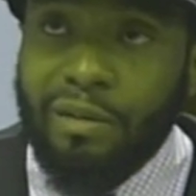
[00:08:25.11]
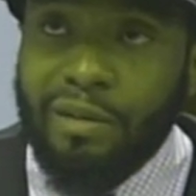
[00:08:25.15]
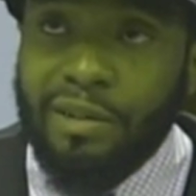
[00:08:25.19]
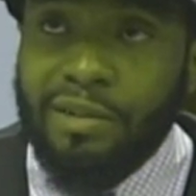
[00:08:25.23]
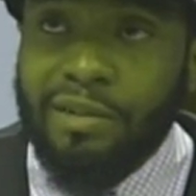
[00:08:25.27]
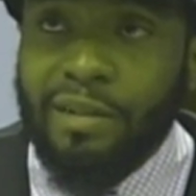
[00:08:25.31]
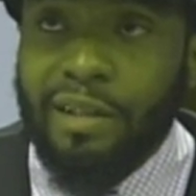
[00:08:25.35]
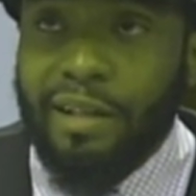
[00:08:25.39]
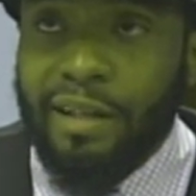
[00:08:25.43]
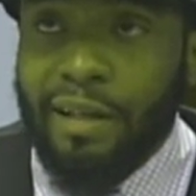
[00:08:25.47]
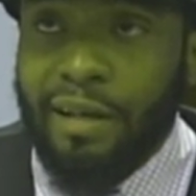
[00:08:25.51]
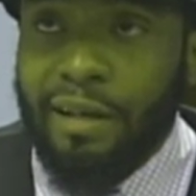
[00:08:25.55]

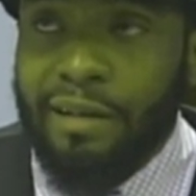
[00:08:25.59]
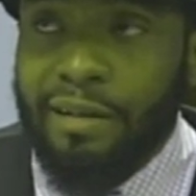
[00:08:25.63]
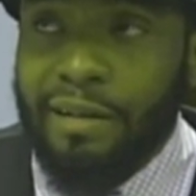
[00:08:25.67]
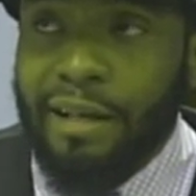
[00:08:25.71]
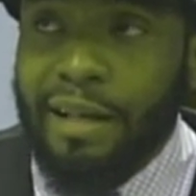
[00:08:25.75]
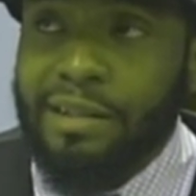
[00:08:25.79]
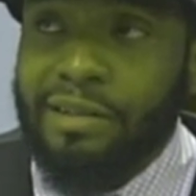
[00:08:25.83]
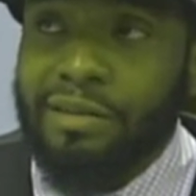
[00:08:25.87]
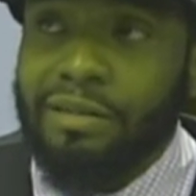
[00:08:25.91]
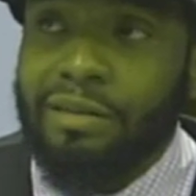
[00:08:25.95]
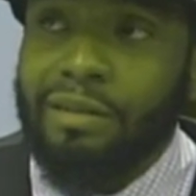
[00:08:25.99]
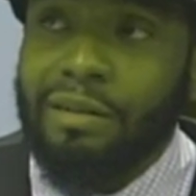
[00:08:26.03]
Because again,
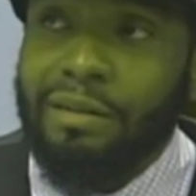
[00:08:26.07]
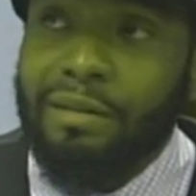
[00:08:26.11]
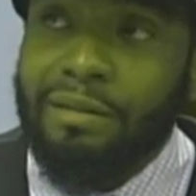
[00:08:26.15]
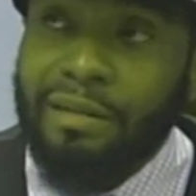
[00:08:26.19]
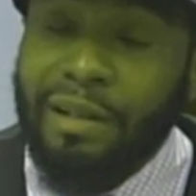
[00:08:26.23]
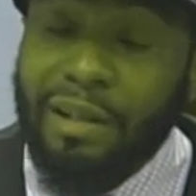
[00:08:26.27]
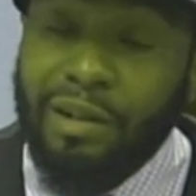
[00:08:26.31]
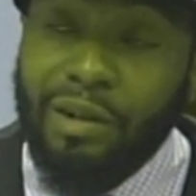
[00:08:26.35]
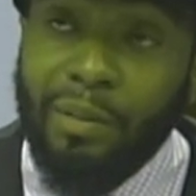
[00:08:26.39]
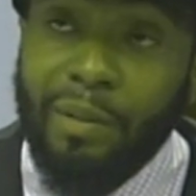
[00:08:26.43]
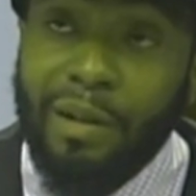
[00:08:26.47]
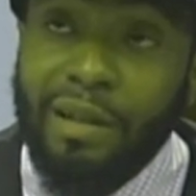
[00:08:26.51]
that's
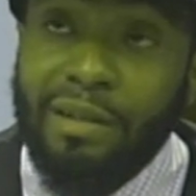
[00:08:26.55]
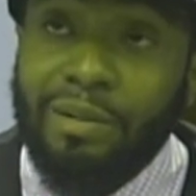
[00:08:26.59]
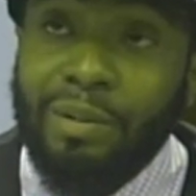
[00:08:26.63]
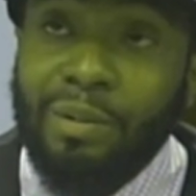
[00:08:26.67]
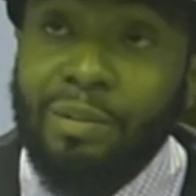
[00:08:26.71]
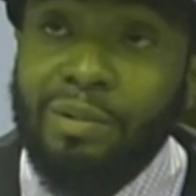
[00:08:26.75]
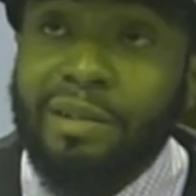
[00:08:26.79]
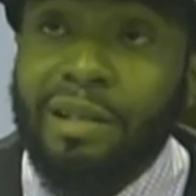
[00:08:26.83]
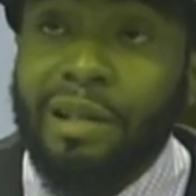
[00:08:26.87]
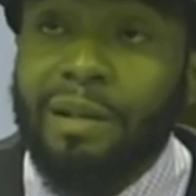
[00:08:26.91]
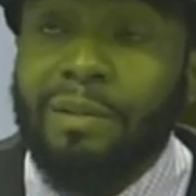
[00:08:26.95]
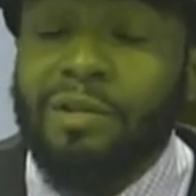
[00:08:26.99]
another way
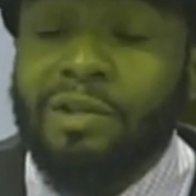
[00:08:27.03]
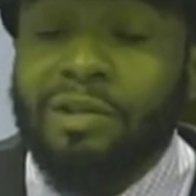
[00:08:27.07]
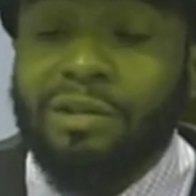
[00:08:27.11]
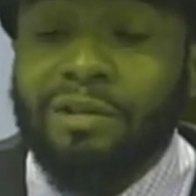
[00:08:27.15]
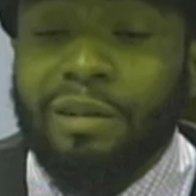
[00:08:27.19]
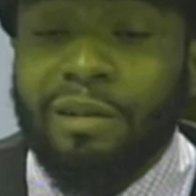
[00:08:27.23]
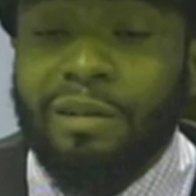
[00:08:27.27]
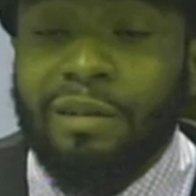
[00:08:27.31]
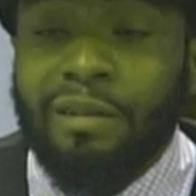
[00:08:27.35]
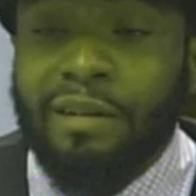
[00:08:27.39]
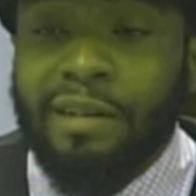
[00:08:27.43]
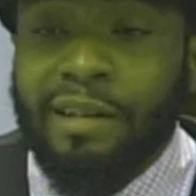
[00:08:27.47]
to tell the
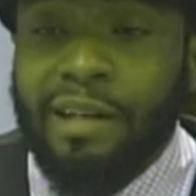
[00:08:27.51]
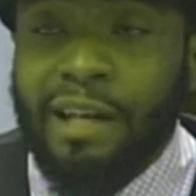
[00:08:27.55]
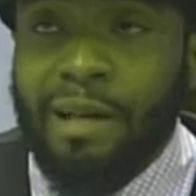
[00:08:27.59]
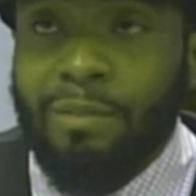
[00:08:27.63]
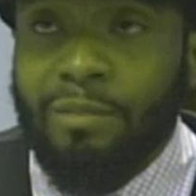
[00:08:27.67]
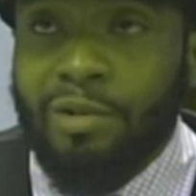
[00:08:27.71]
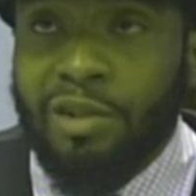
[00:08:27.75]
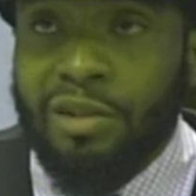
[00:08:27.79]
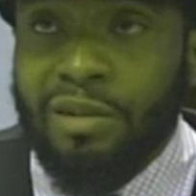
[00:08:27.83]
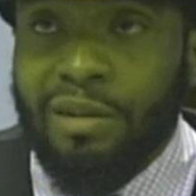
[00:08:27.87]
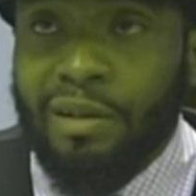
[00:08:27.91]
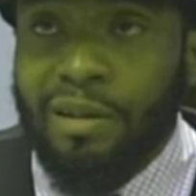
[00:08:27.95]
story: the
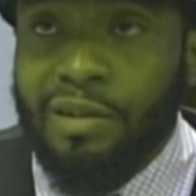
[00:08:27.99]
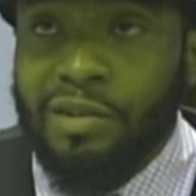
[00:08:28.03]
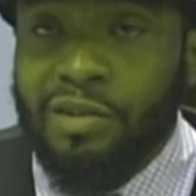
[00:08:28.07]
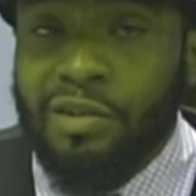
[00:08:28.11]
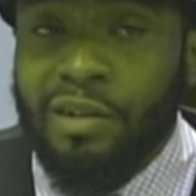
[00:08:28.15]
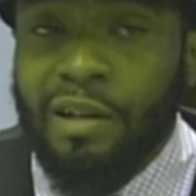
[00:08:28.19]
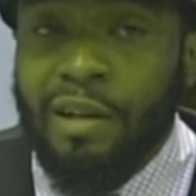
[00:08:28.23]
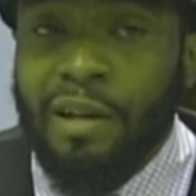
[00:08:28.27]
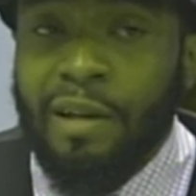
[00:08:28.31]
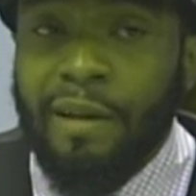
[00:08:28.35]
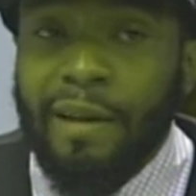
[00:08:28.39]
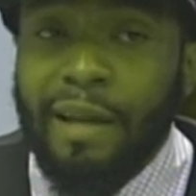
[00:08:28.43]
camera shots
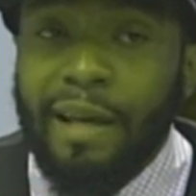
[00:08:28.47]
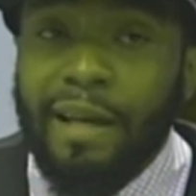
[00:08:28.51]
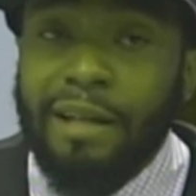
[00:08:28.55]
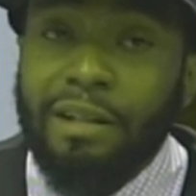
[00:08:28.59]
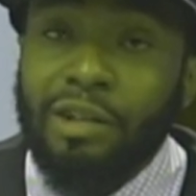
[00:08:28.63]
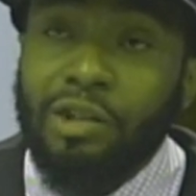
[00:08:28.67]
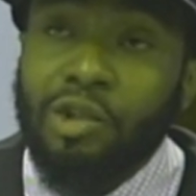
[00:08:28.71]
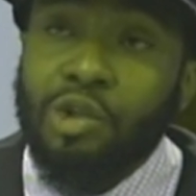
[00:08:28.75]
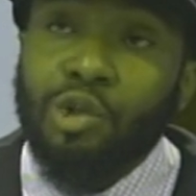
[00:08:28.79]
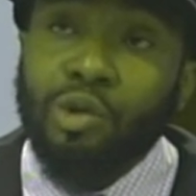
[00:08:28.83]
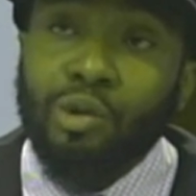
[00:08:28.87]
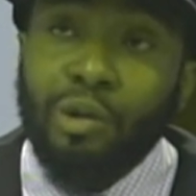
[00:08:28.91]
and
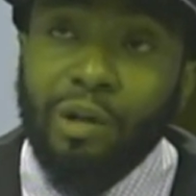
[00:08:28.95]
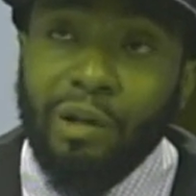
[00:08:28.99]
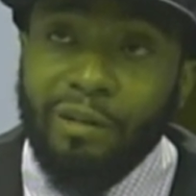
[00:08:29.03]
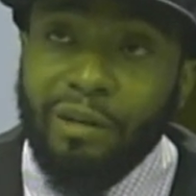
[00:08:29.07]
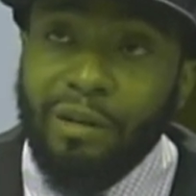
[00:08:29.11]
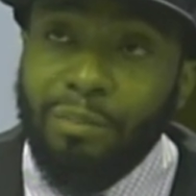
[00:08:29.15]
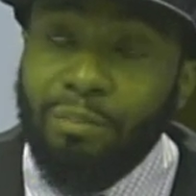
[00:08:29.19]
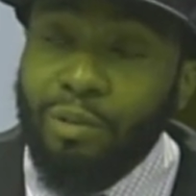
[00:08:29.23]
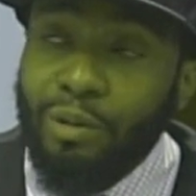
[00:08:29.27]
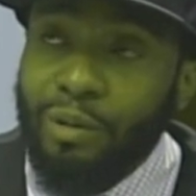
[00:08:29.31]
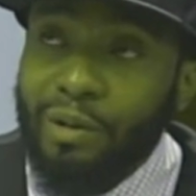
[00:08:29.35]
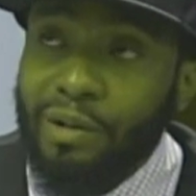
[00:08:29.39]
the
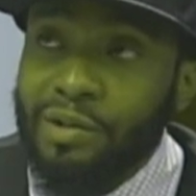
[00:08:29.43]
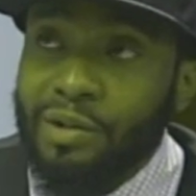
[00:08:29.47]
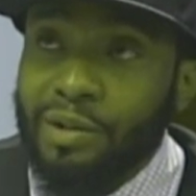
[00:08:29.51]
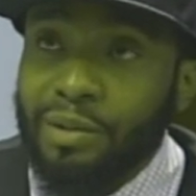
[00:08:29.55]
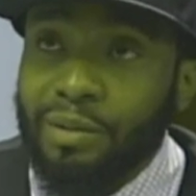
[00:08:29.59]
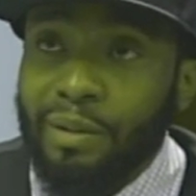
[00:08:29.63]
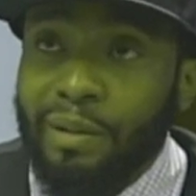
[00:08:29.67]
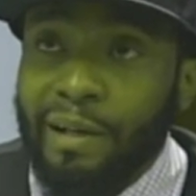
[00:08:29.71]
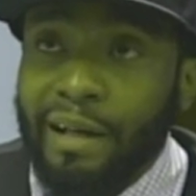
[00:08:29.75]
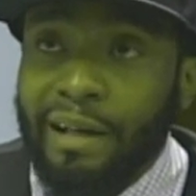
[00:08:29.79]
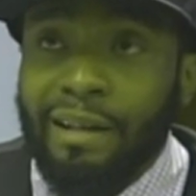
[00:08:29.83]
storyboards too.